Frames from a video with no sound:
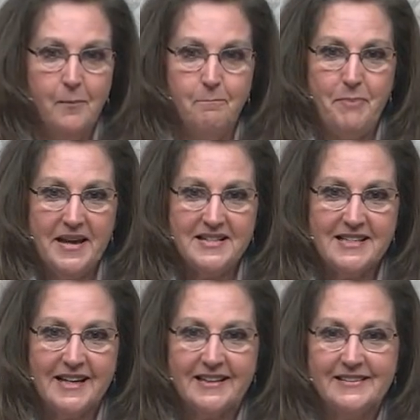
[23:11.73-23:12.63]

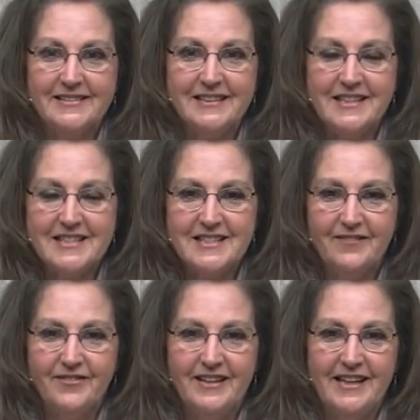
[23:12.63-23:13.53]
basic list
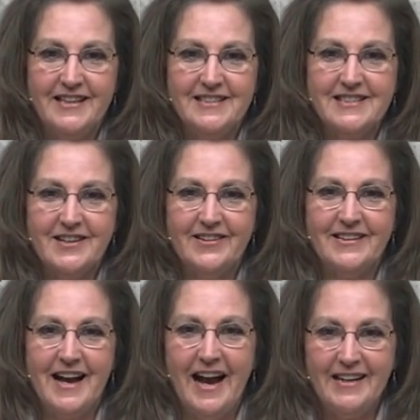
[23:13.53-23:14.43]
of getting started
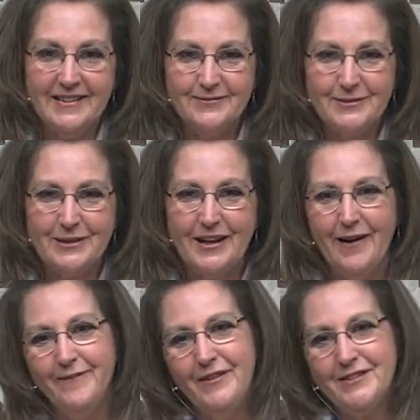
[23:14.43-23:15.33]
items. We
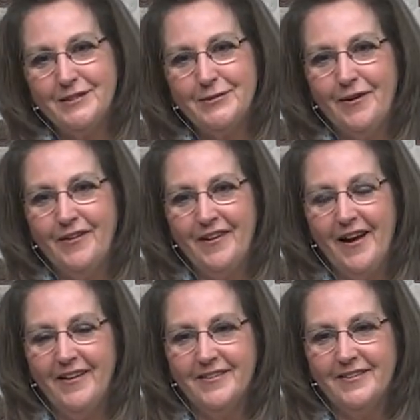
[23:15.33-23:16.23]
hope that you are
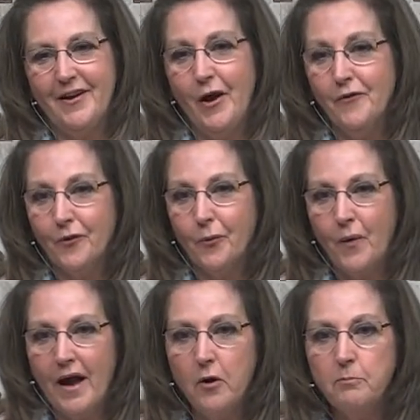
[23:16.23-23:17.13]
not
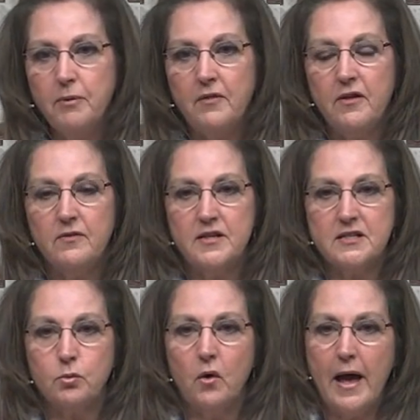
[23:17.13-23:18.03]
overwhelmed, but that
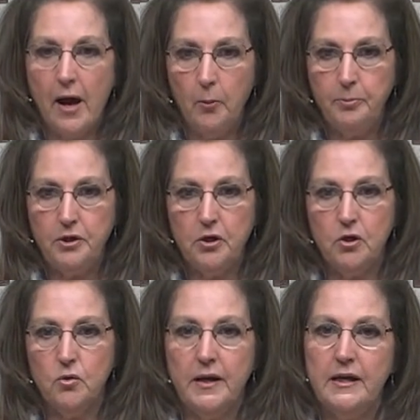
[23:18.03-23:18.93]
this will help
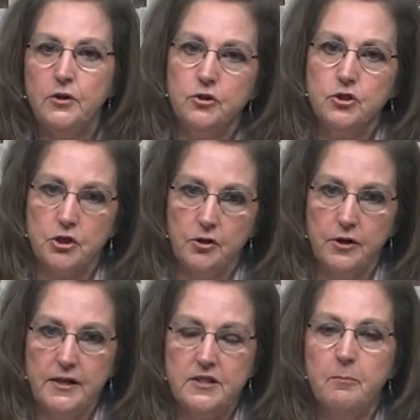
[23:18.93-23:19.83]
you in your
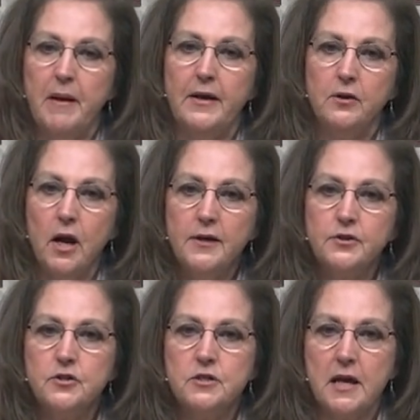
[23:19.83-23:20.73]
journey to better
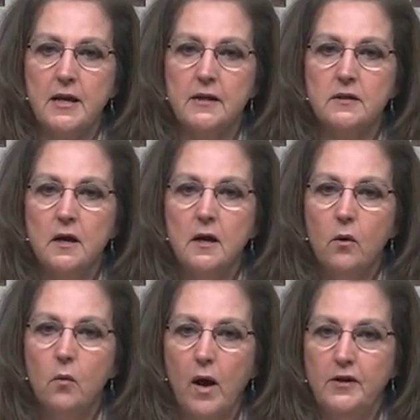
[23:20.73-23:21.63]
understand
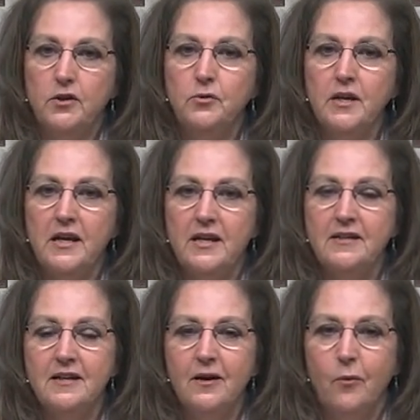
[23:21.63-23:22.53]
what you
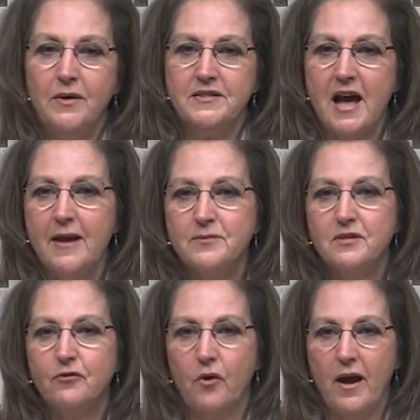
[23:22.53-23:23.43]
need, what types
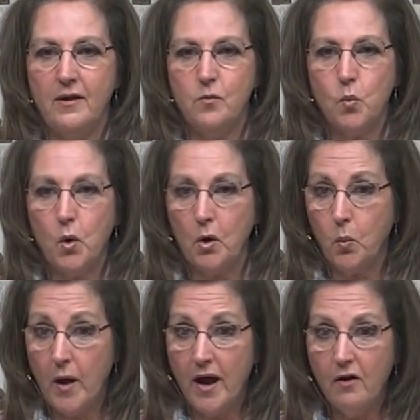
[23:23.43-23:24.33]
of grain work
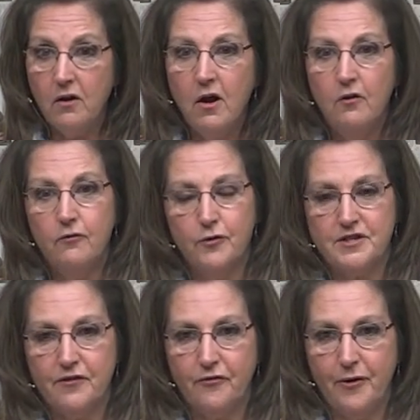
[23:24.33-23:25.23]
well for
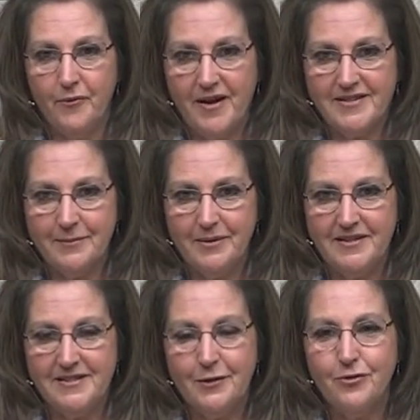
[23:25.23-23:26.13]
different
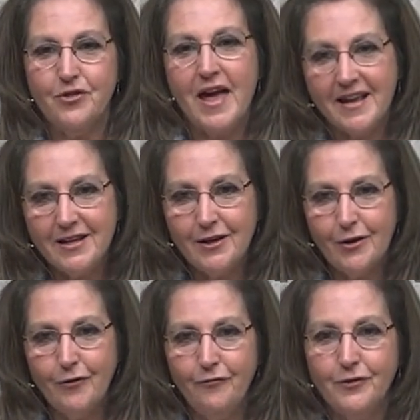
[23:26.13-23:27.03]
recipes. So thank
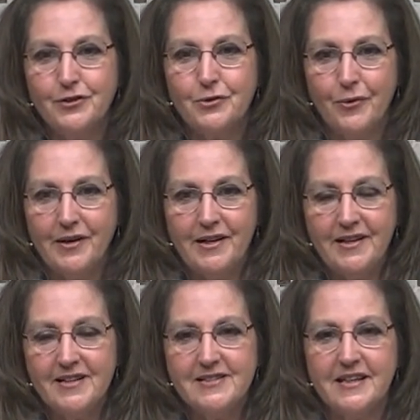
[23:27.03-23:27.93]
you for joining
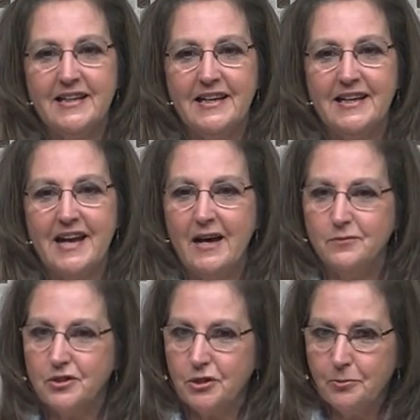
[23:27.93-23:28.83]
us. Again, I'm
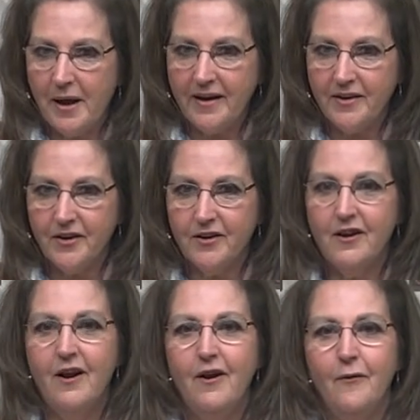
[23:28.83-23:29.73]
Sue Becker
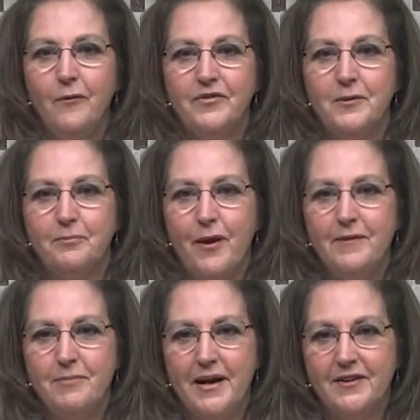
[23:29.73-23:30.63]
with the
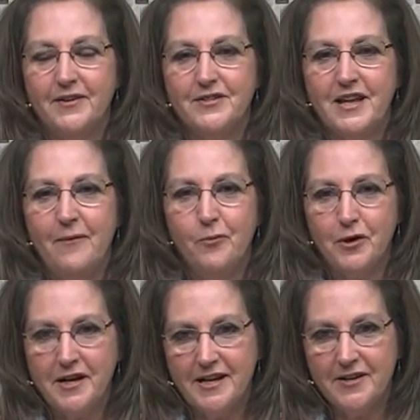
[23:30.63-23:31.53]
Bread Beckers, and we're
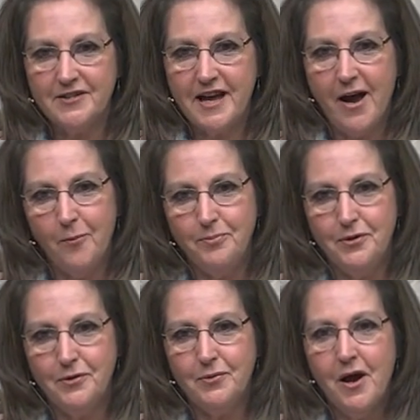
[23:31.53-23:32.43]
here to help
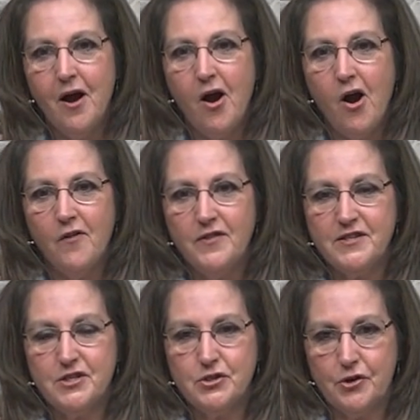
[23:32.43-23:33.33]
you on
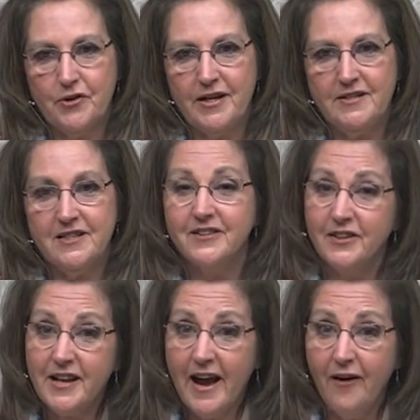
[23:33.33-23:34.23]
this journey to
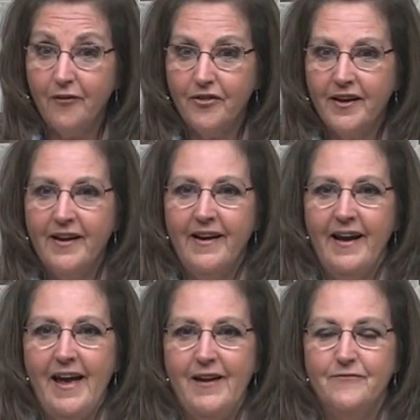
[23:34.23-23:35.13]
good health
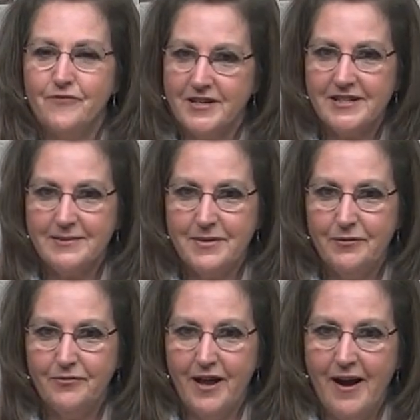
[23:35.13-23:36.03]
and freshly
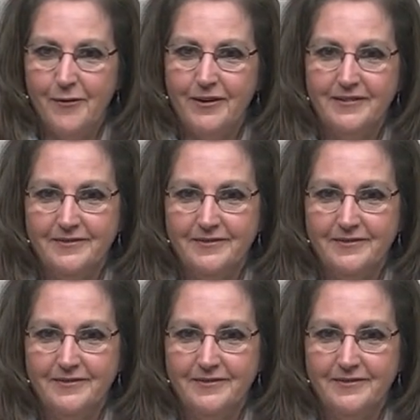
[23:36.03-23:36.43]
milled flour.